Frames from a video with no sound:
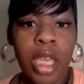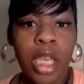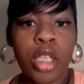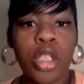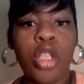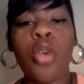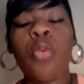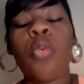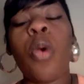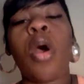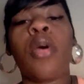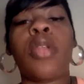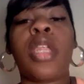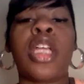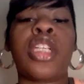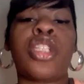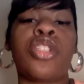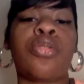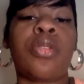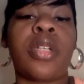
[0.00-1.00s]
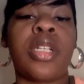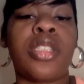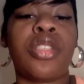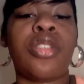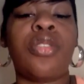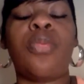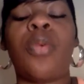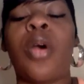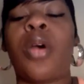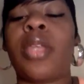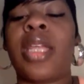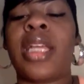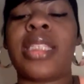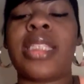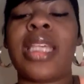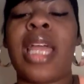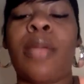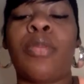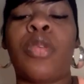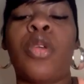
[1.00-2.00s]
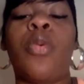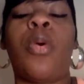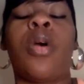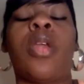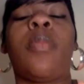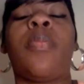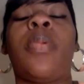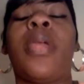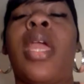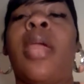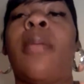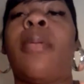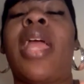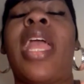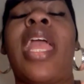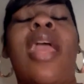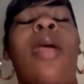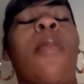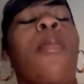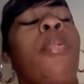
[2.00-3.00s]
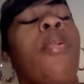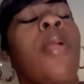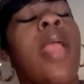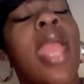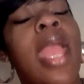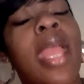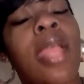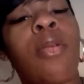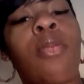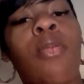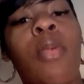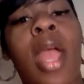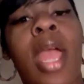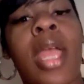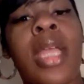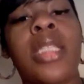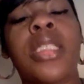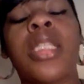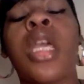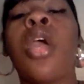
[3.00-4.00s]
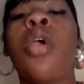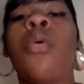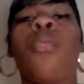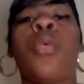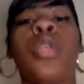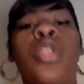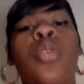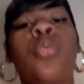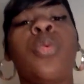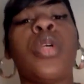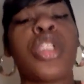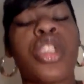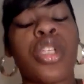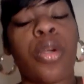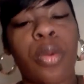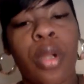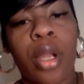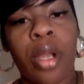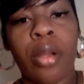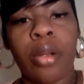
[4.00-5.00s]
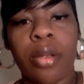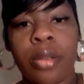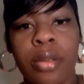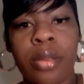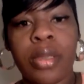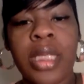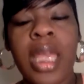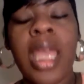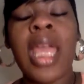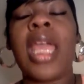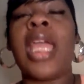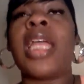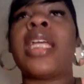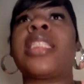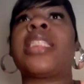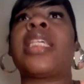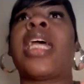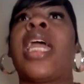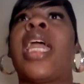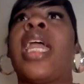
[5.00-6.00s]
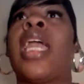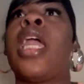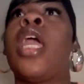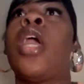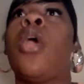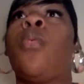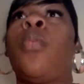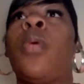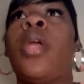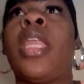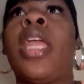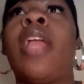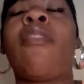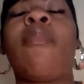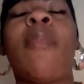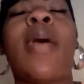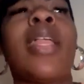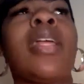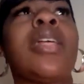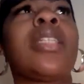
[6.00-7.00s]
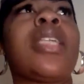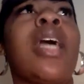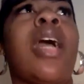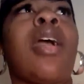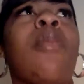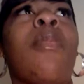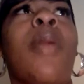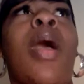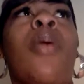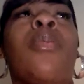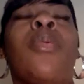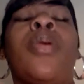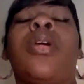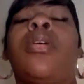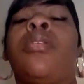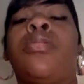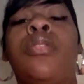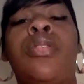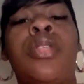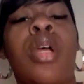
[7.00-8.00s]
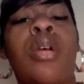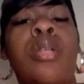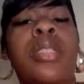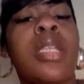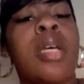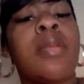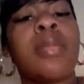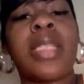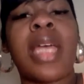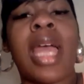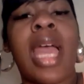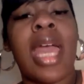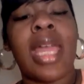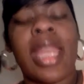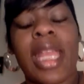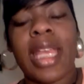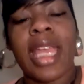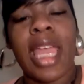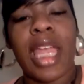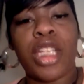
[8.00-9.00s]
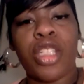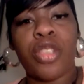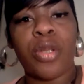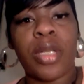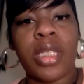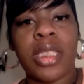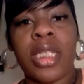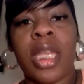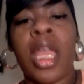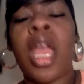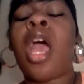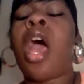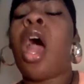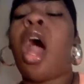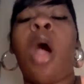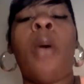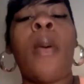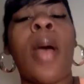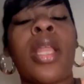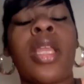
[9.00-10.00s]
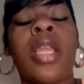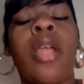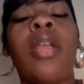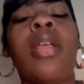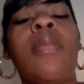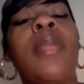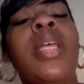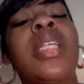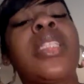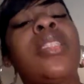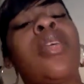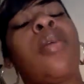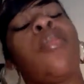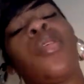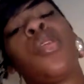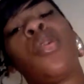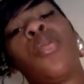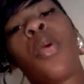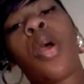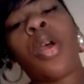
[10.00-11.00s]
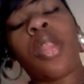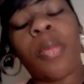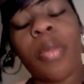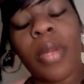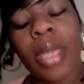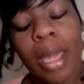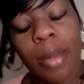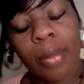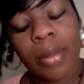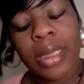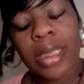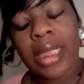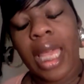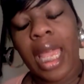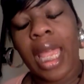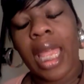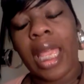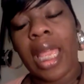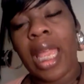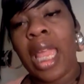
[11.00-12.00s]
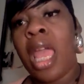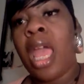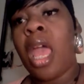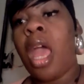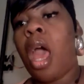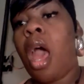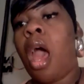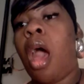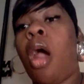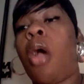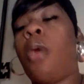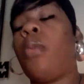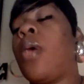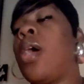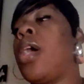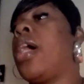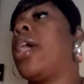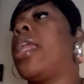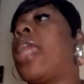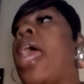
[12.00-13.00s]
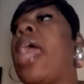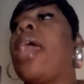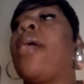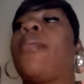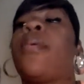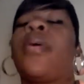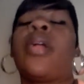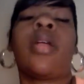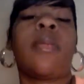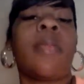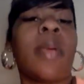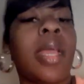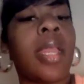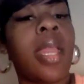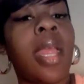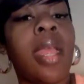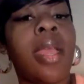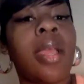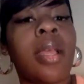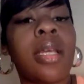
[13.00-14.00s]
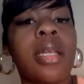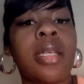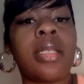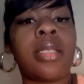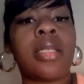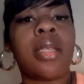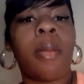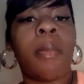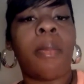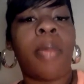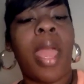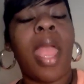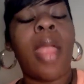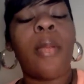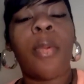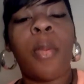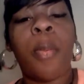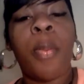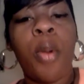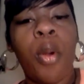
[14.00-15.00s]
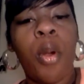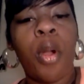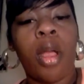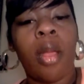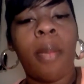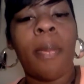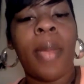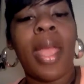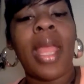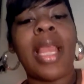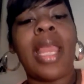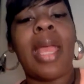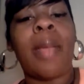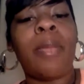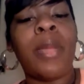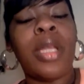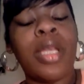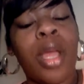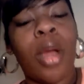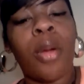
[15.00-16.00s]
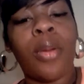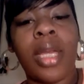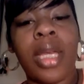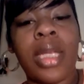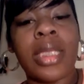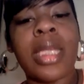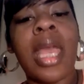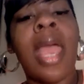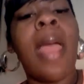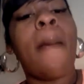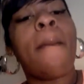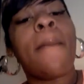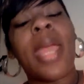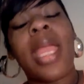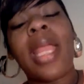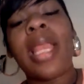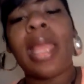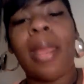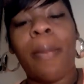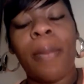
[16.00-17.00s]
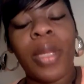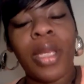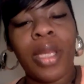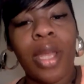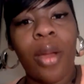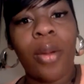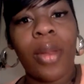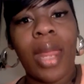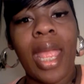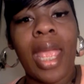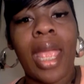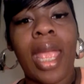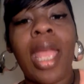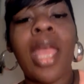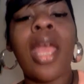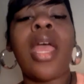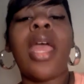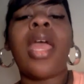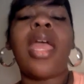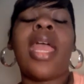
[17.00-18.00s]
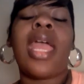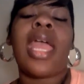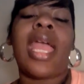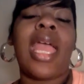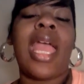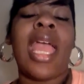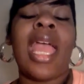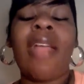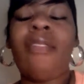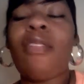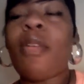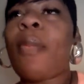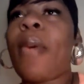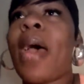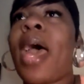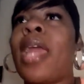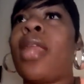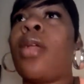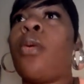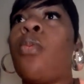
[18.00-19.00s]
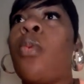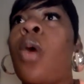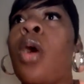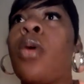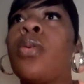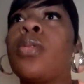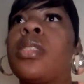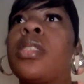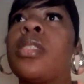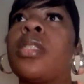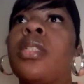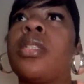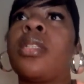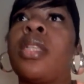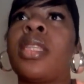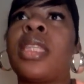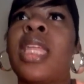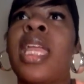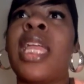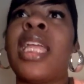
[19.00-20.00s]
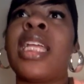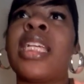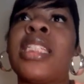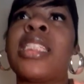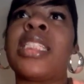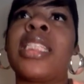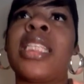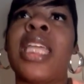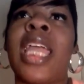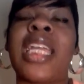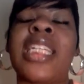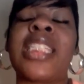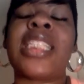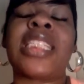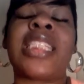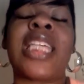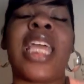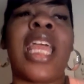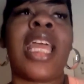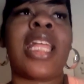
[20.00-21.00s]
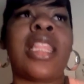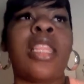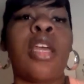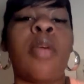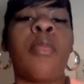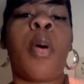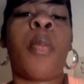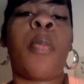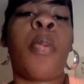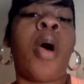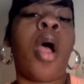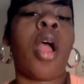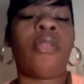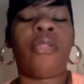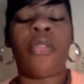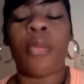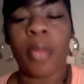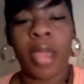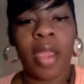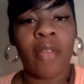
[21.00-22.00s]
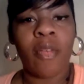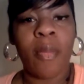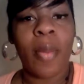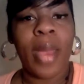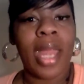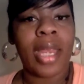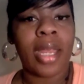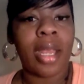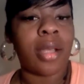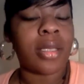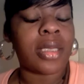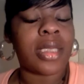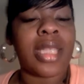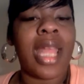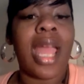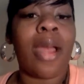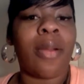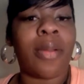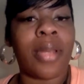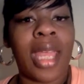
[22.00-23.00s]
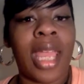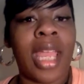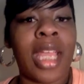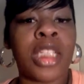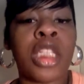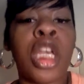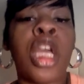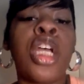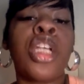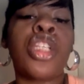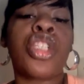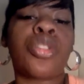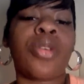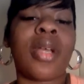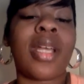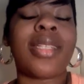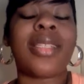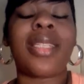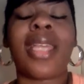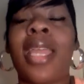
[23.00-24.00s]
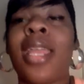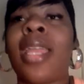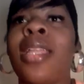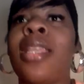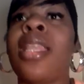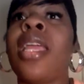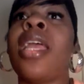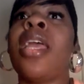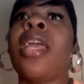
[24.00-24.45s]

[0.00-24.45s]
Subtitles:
You want that trust. You want that time. You want to be able to have bragging rights when you with your girls. And say, when everybody else talking about, well, sometimes how they can't trust and, oh, I know he messing up. You want to be able to say, oh, well, honey, I ain't worried about that because they report. They let me know this. They let me know that. Everybody wants the things that set them apart from everybody else nowadays. Trust and